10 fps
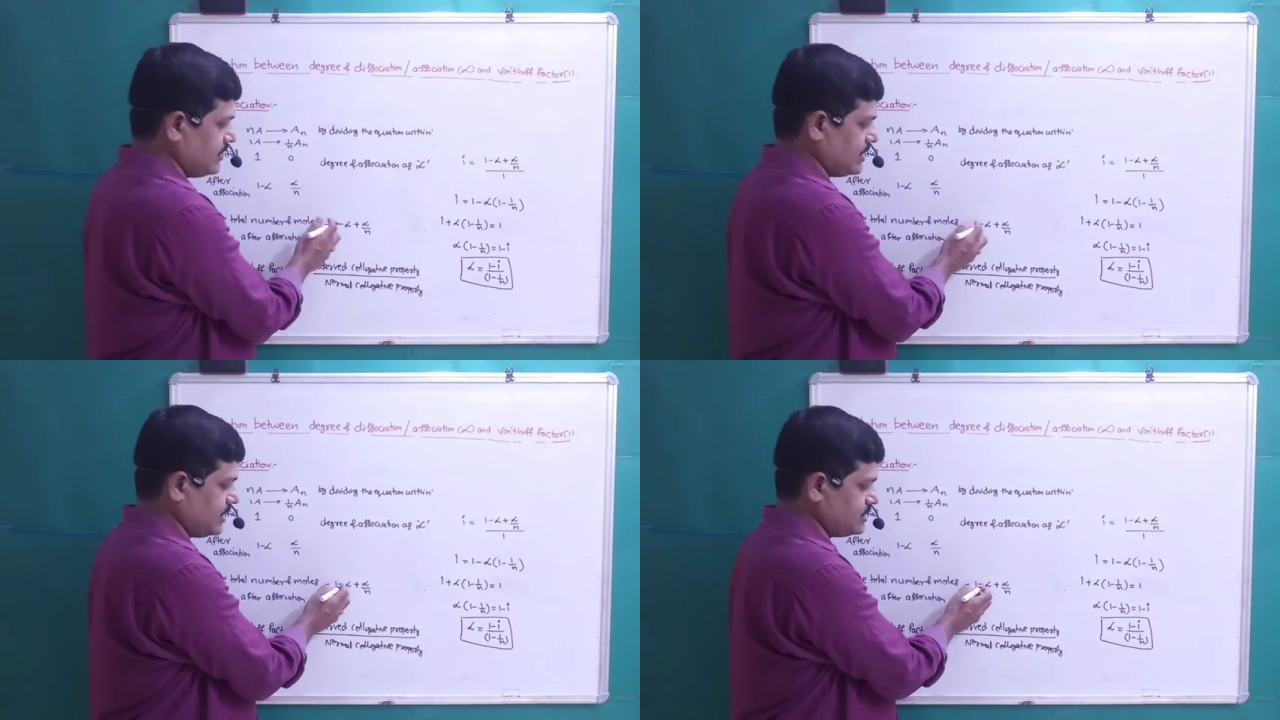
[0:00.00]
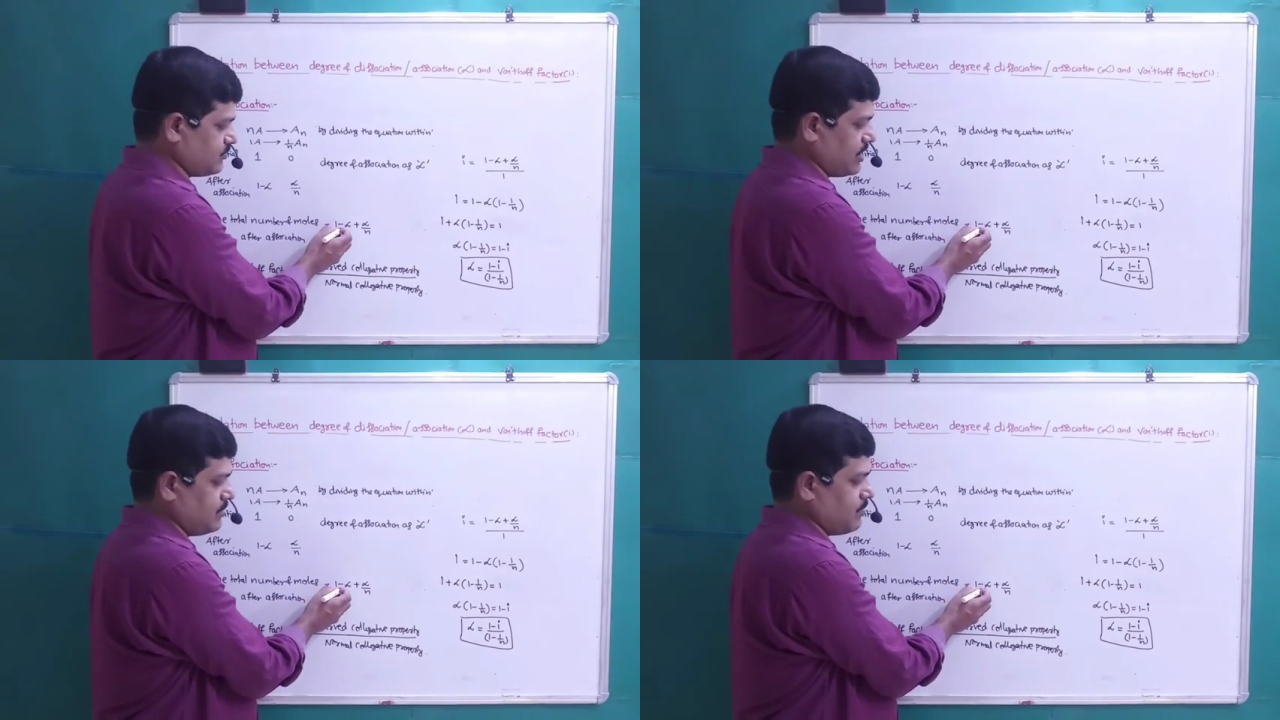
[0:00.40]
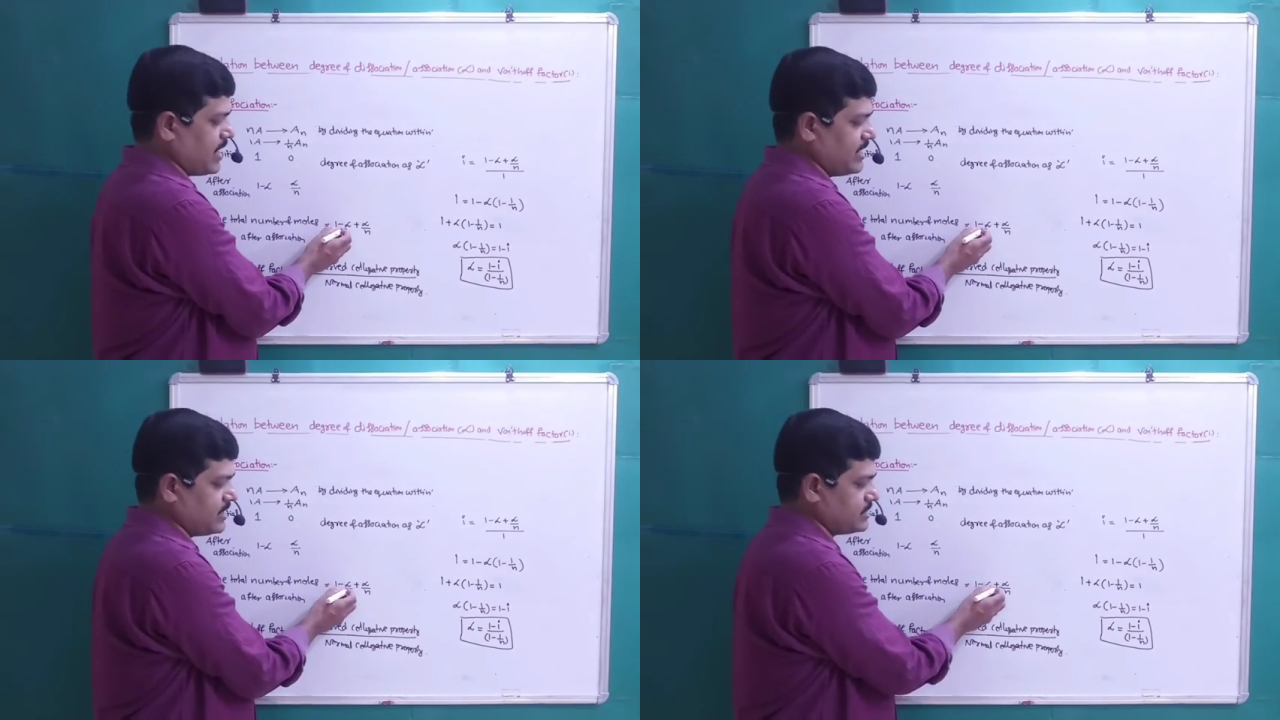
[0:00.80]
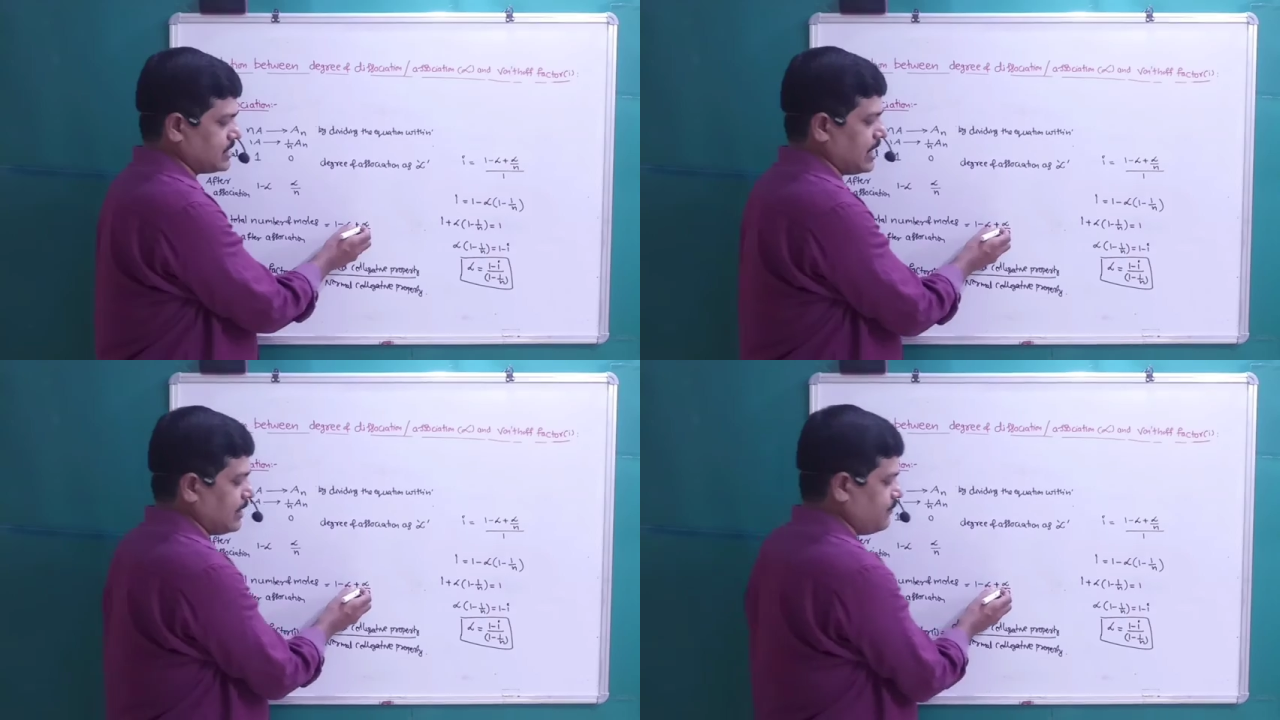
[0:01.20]
that is 1 minus
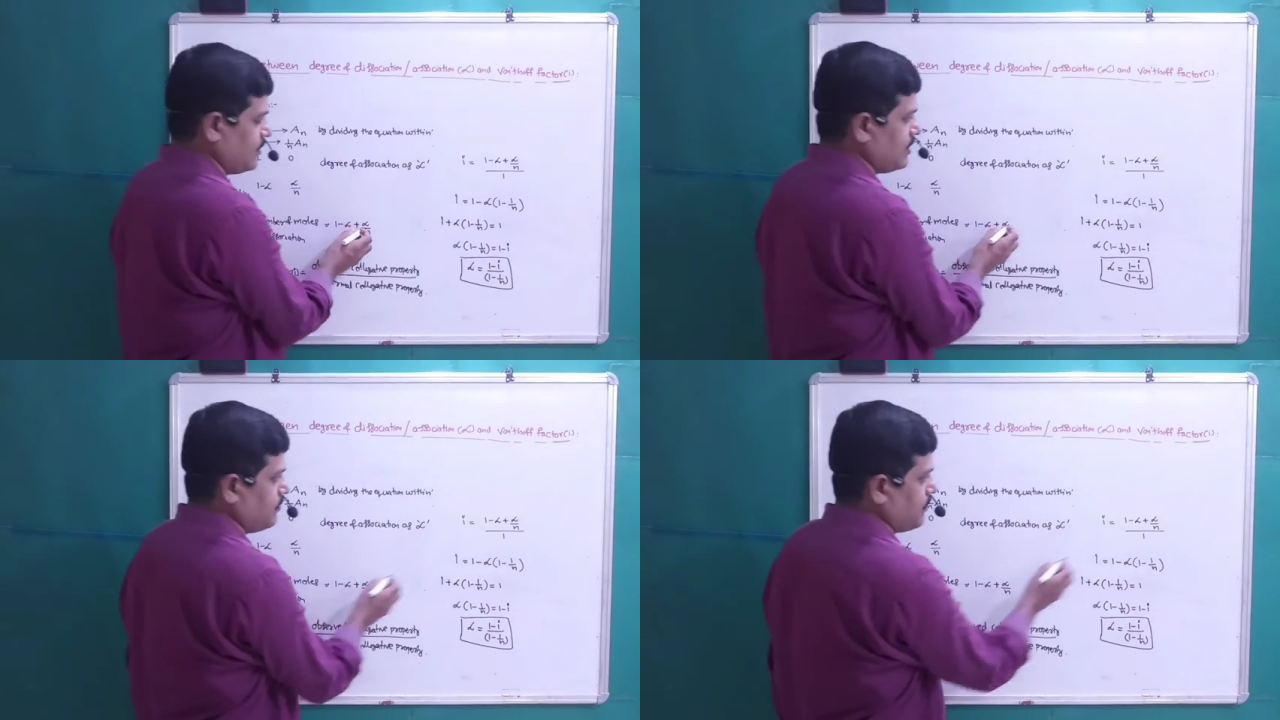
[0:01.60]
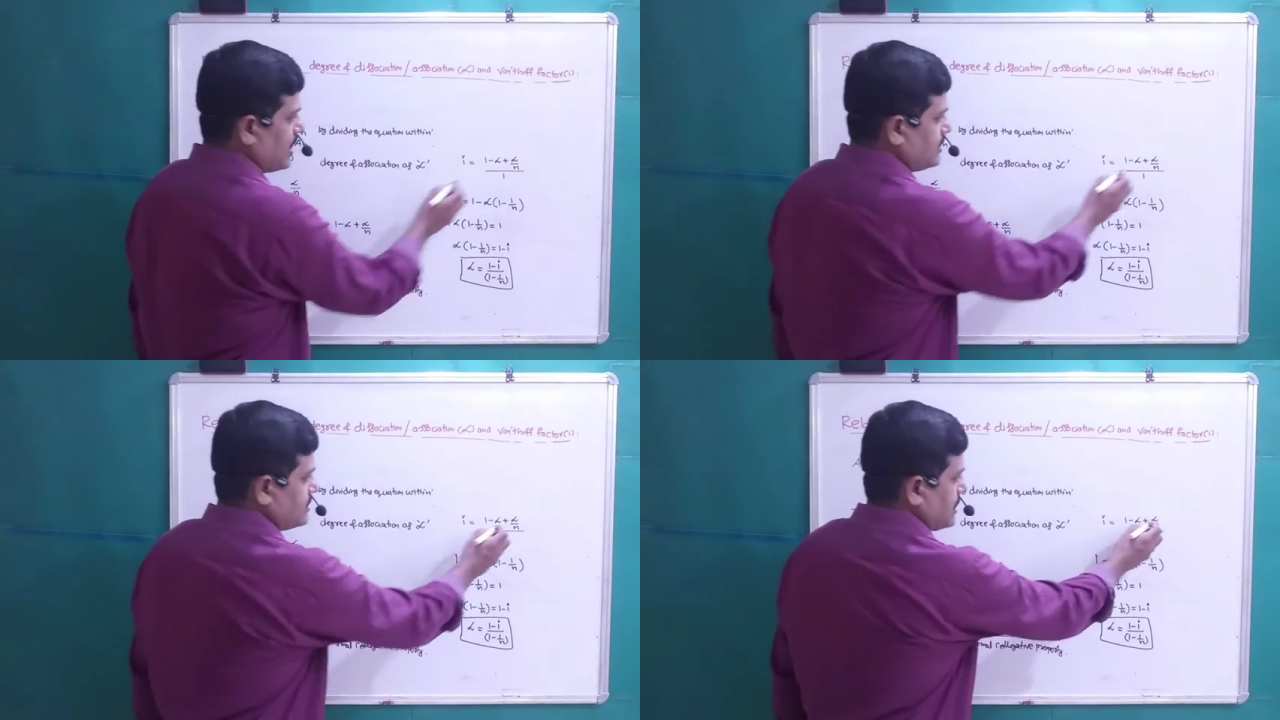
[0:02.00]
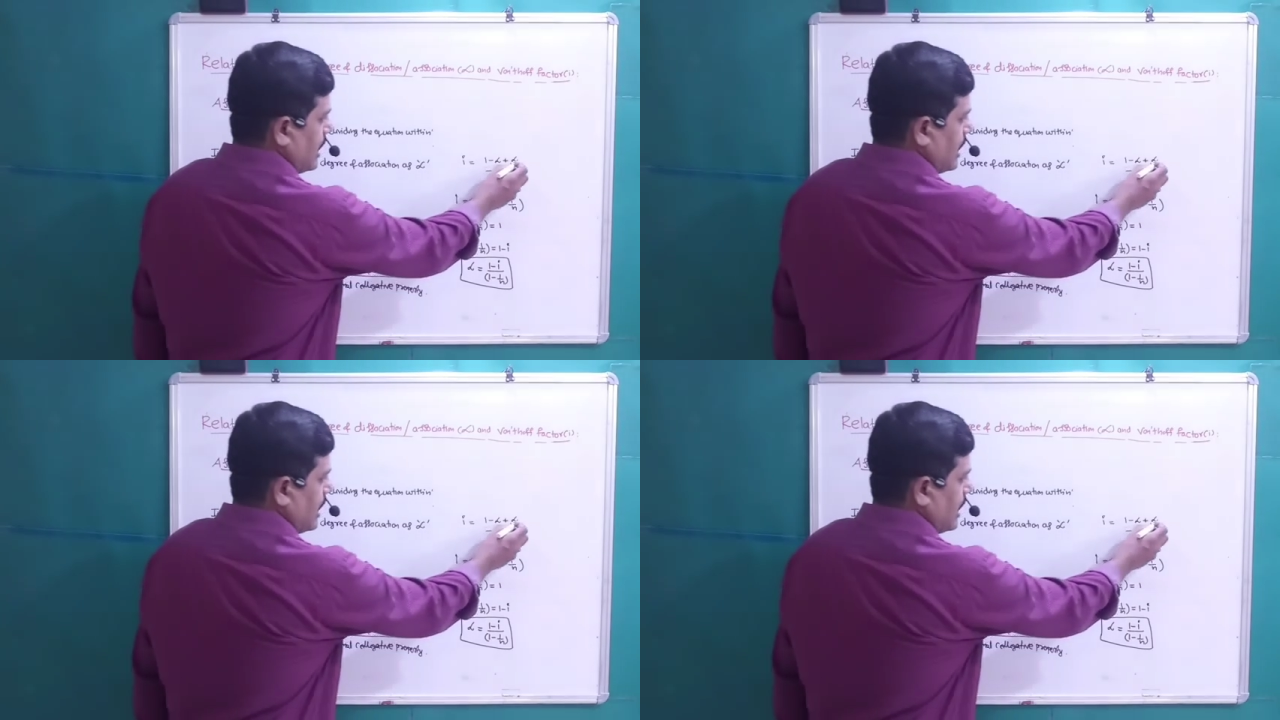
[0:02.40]
alpha plus